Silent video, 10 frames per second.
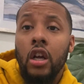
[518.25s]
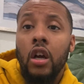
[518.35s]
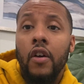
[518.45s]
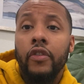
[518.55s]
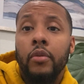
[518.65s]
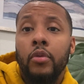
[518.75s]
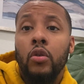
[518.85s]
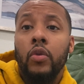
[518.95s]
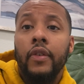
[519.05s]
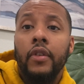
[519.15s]

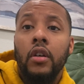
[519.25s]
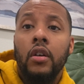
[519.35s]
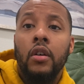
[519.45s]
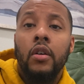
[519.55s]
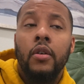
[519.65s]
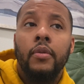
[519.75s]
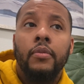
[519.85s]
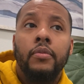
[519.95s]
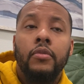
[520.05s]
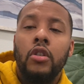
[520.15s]
comfortable with,
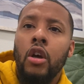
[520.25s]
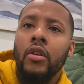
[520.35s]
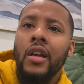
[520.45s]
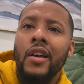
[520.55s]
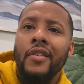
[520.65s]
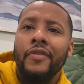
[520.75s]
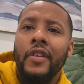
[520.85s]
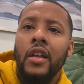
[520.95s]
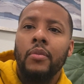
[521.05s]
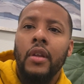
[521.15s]
you know, the Hunter
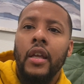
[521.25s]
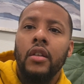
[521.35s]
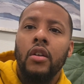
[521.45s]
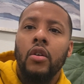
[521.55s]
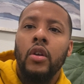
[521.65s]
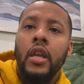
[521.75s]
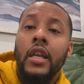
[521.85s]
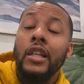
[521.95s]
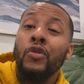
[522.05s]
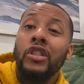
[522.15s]
Fam. Like, you know,
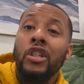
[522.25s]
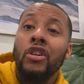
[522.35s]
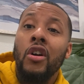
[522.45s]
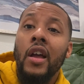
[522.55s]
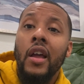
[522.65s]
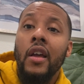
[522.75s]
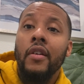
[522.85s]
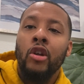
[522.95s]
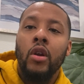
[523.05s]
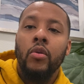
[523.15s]
we still gonna
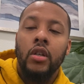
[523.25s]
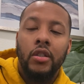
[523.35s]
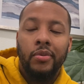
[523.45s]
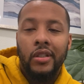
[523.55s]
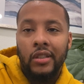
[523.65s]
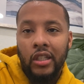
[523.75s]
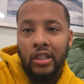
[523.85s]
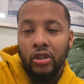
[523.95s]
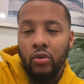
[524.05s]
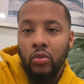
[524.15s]
have decorate with us because that's
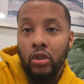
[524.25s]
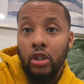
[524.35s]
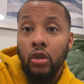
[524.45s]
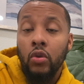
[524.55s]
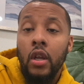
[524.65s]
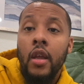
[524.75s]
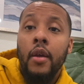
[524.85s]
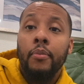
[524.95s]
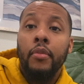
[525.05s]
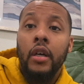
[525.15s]
just what we do.
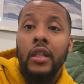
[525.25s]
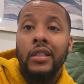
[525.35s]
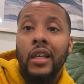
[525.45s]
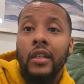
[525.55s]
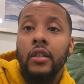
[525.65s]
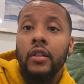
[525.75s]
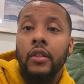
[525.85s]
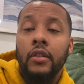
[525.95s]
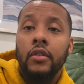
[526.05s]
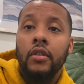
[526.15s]
But it's like,
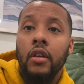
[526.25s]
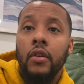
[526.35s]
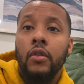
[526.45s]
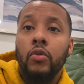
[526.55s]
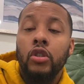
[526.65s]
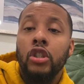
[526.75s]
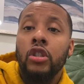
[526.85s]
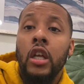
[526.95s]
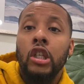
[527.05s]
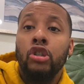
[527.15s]
you know, we just
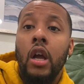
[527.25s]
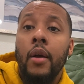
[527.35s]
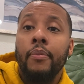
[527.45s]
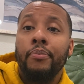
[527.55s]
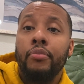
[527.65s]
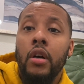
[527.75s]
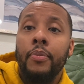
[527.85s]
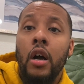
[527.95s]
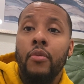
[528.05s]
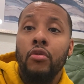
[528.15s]
trying to pump
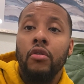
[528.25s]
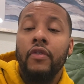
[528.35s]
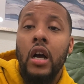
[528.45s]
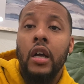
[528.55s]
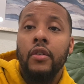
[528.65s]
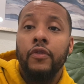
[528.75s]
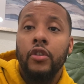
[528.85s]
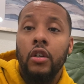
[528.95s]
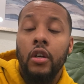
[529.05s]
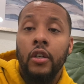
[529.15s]
out more volume for
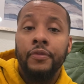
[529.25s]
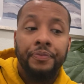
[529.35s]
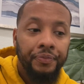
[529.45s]
y'all.